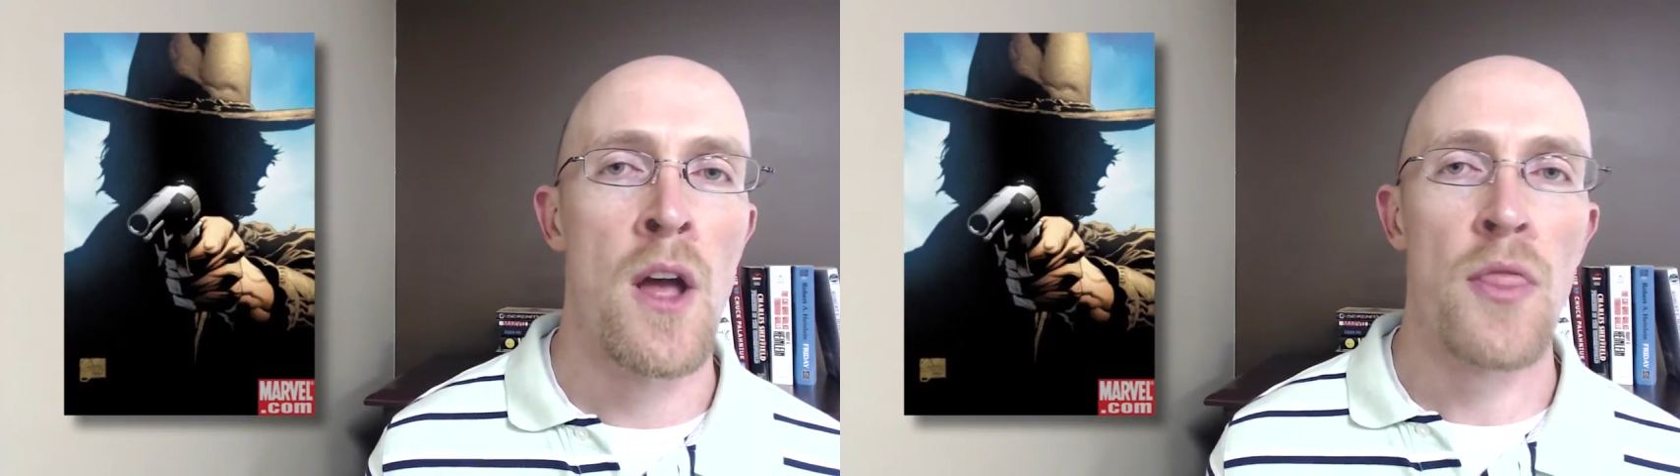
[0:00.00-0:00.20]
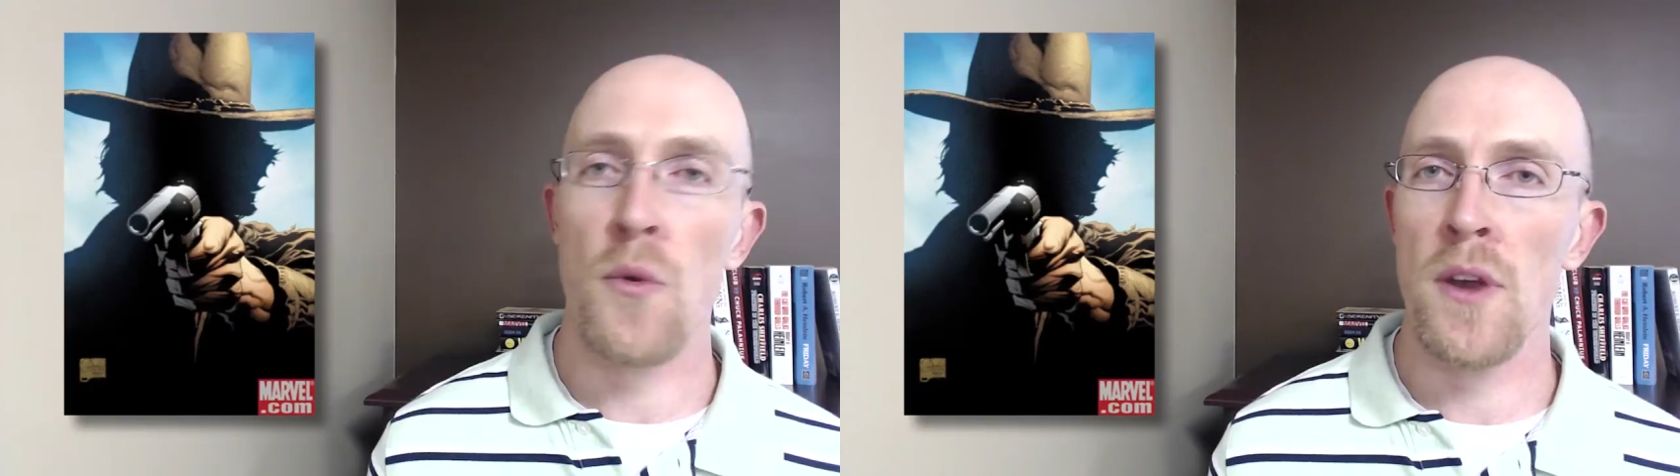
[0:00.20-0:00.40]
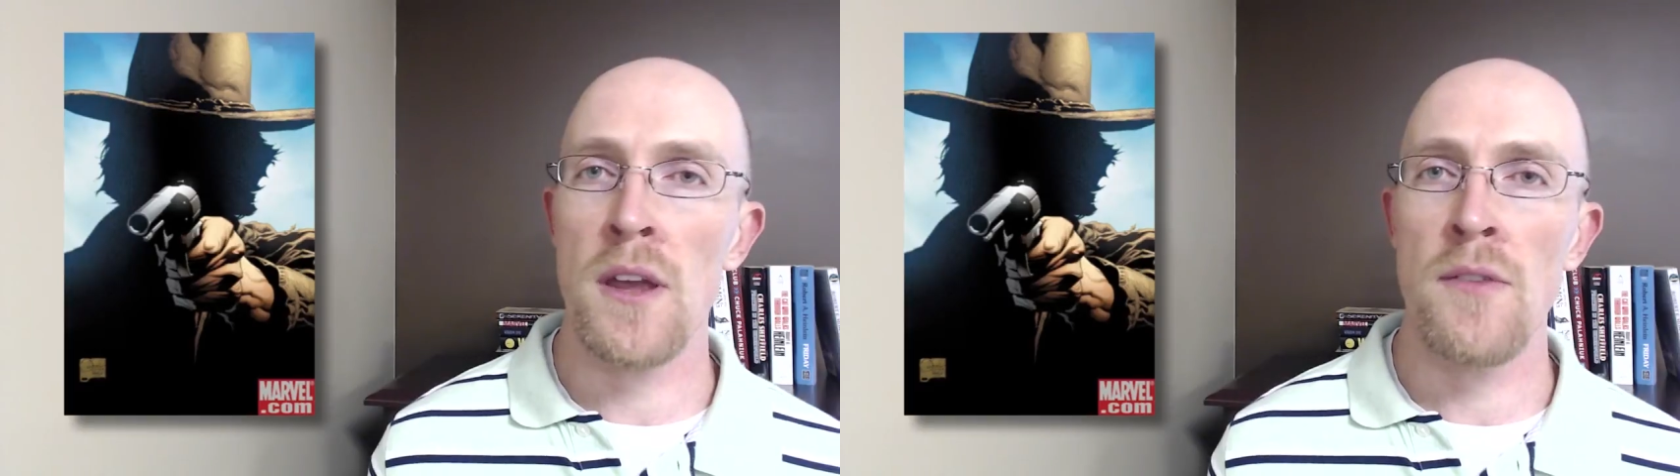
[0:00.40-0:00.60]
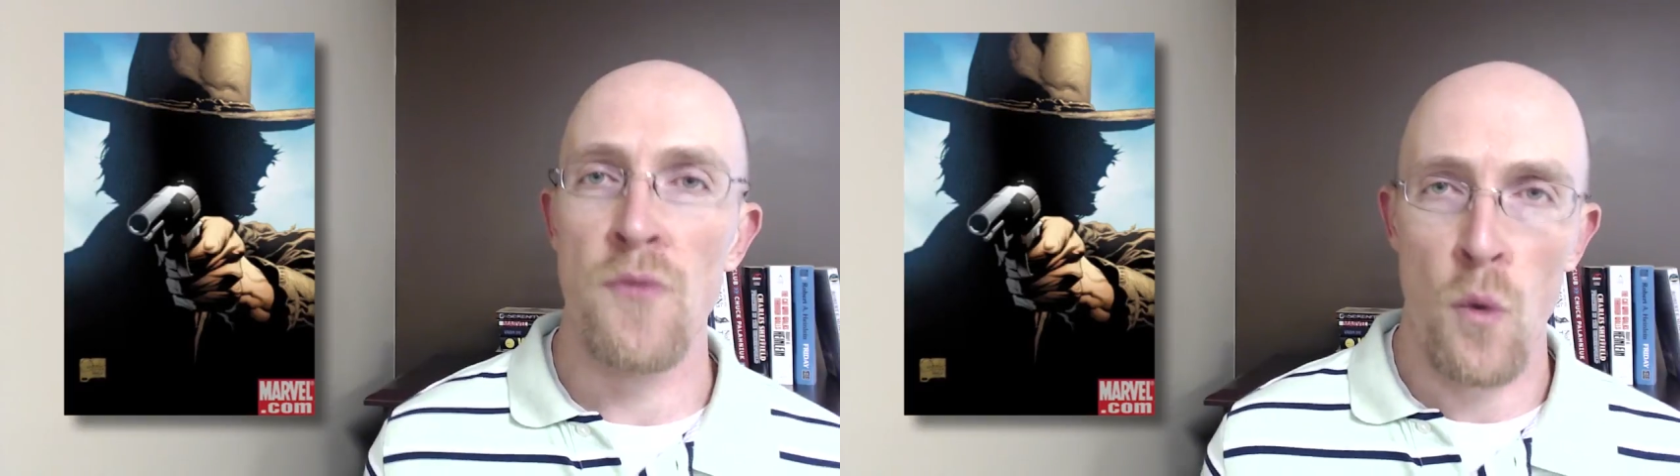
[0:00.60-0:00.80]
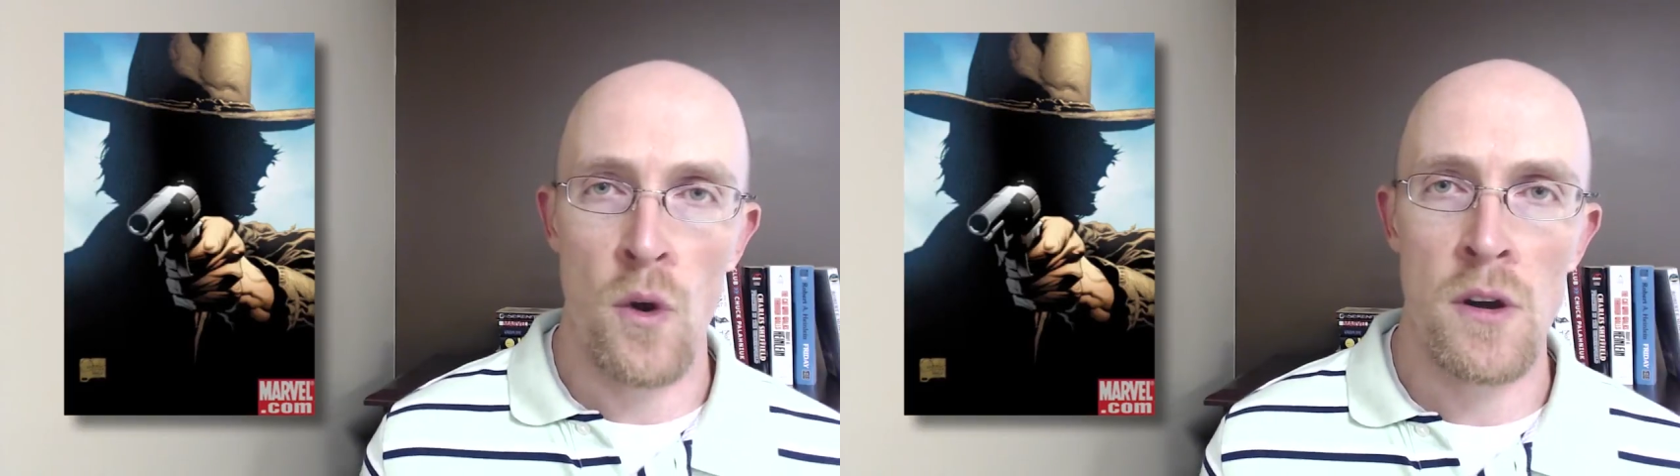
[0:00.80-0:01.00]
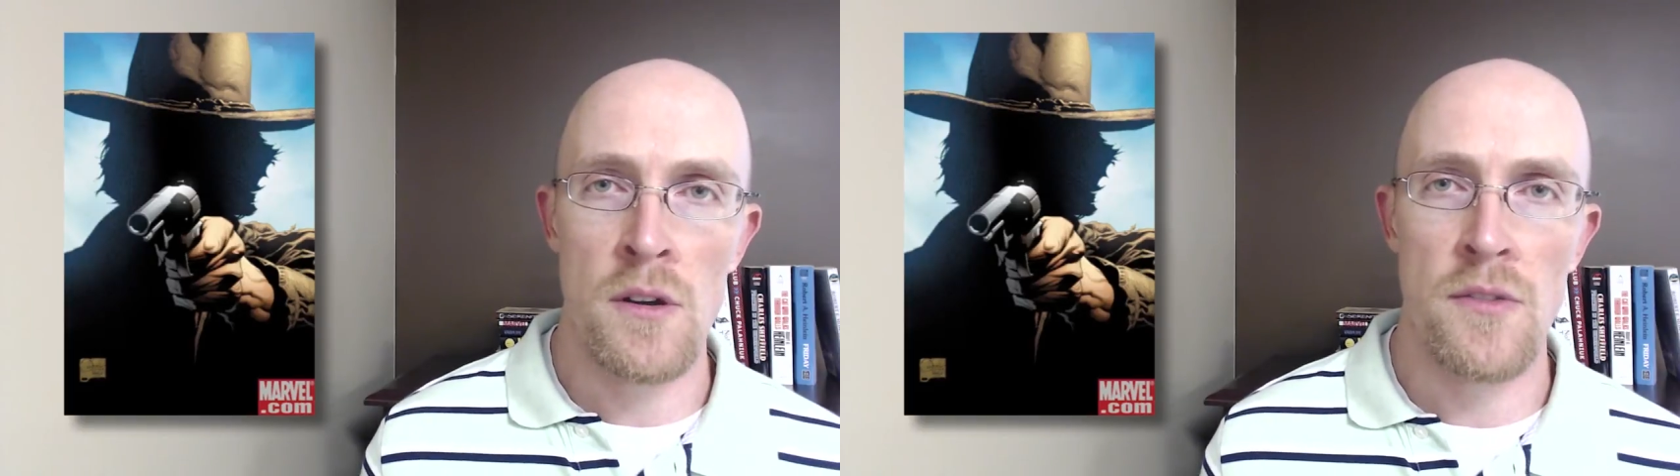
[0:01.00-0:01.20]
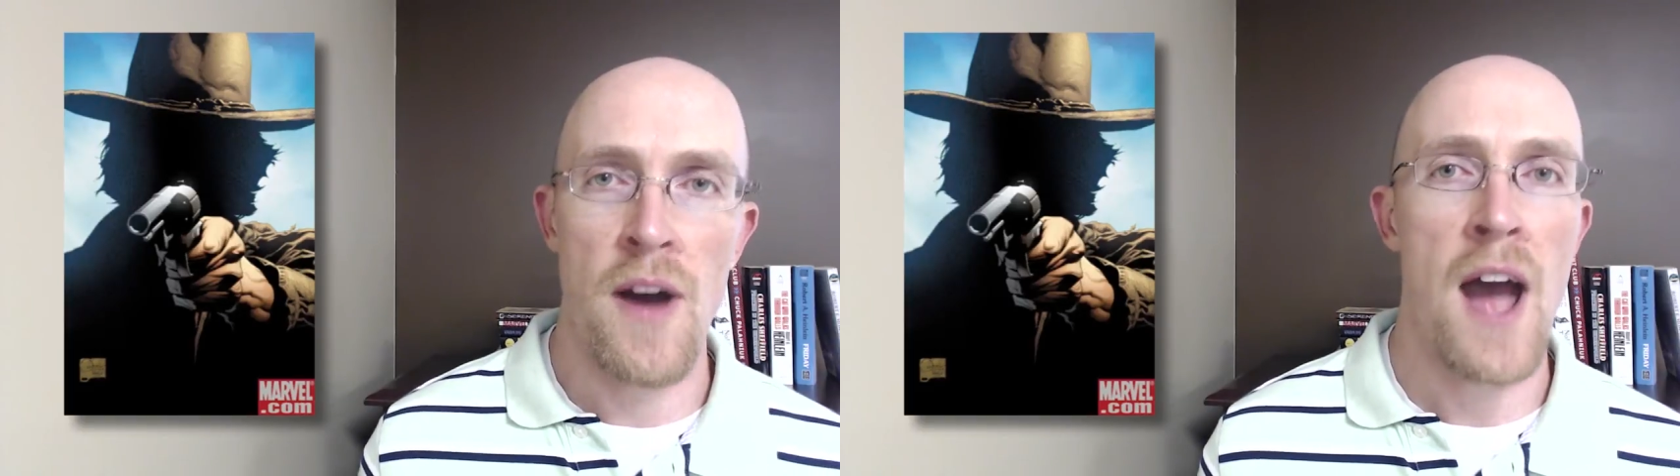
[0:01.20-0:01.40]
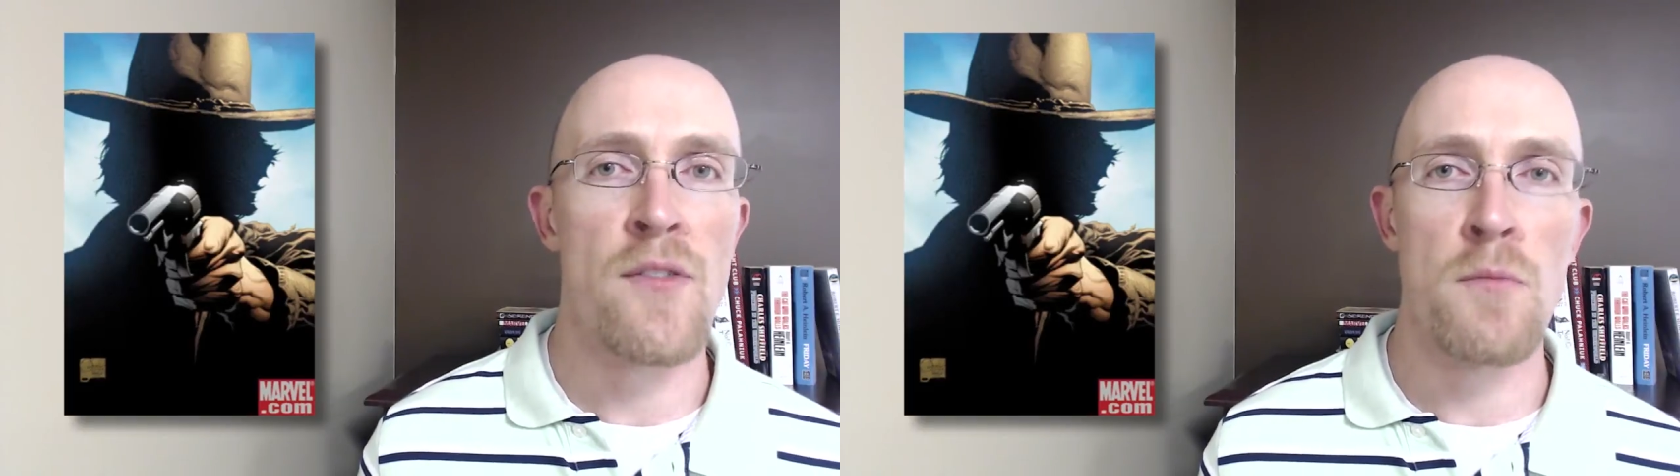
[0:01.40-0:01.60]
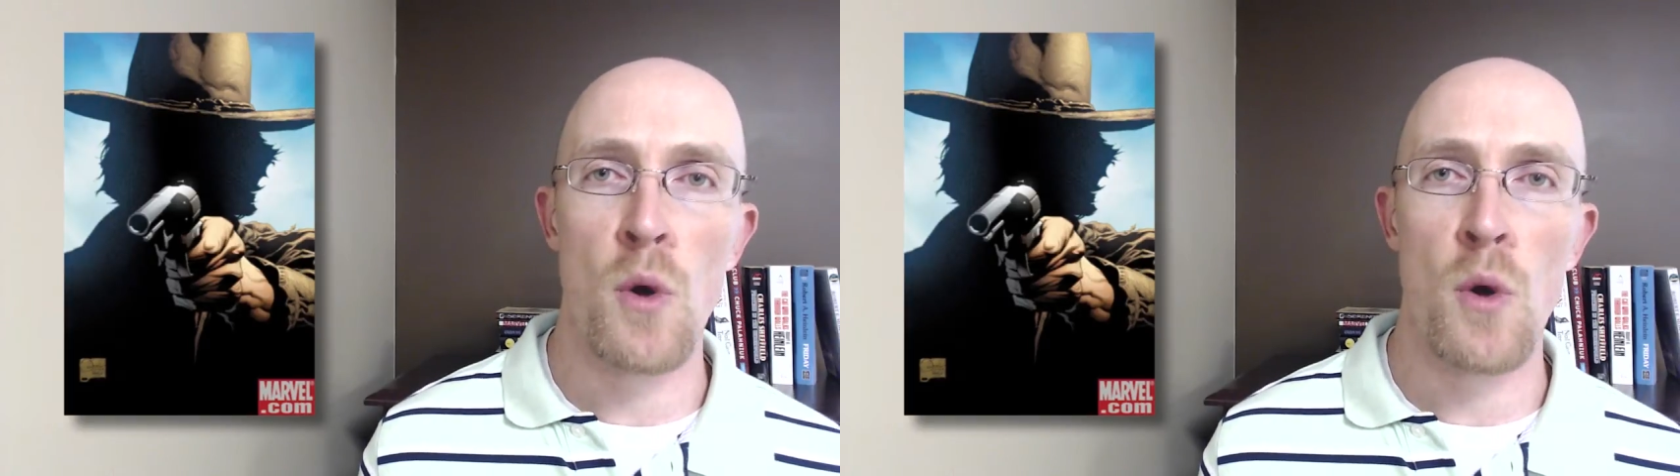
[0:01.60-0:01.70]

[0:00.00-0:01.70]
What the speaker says: 3, 4, 5 or more